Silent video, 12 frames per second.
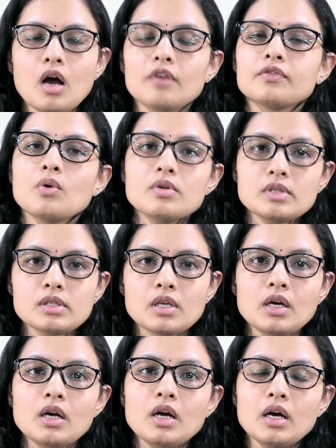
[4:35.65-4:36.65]
Of course,
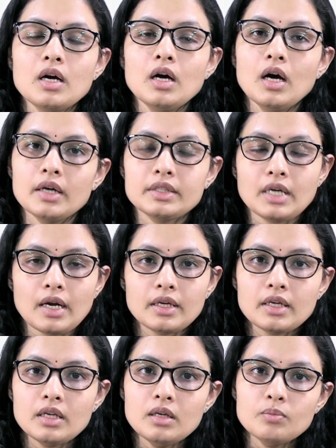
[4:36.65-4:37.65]
a
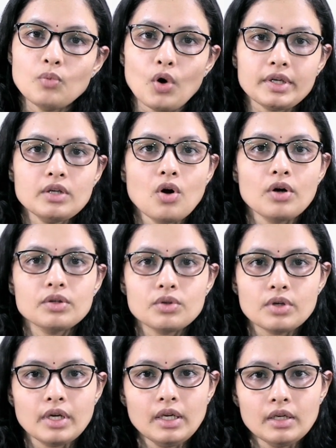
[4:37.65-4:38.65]
truncal body
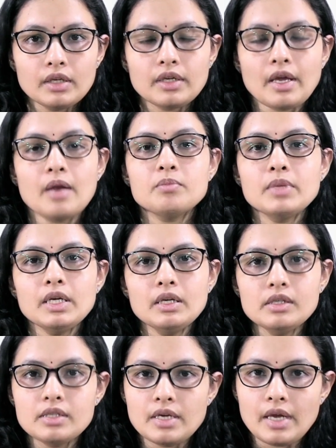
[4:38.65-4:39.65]
contouring can be
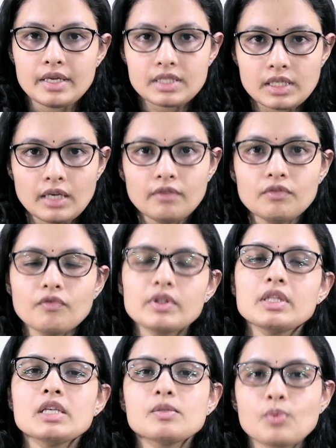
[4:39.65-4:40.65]
achieved
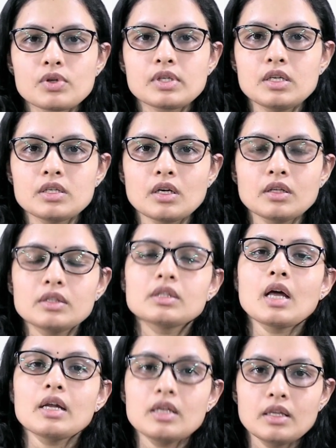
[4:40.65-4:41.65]
with this procedure.
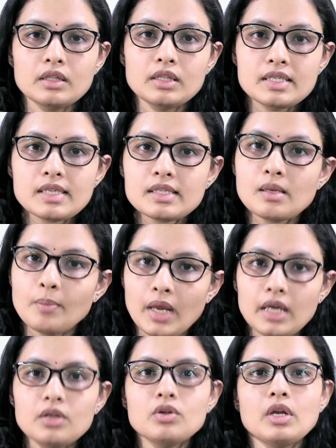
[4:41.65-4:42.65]
This is the
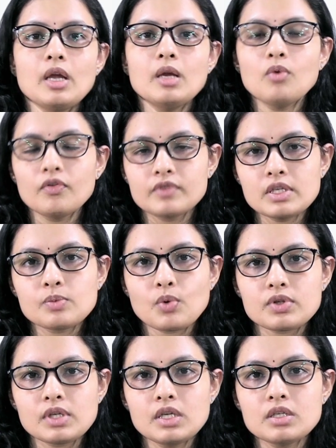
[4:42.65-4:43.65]
main aim of this
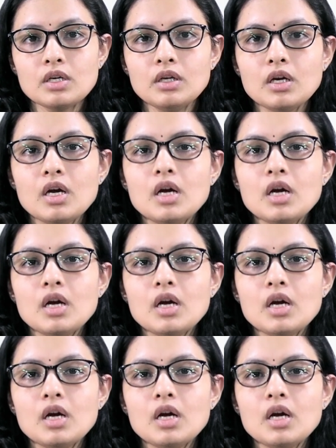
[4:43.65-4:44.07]
procedure,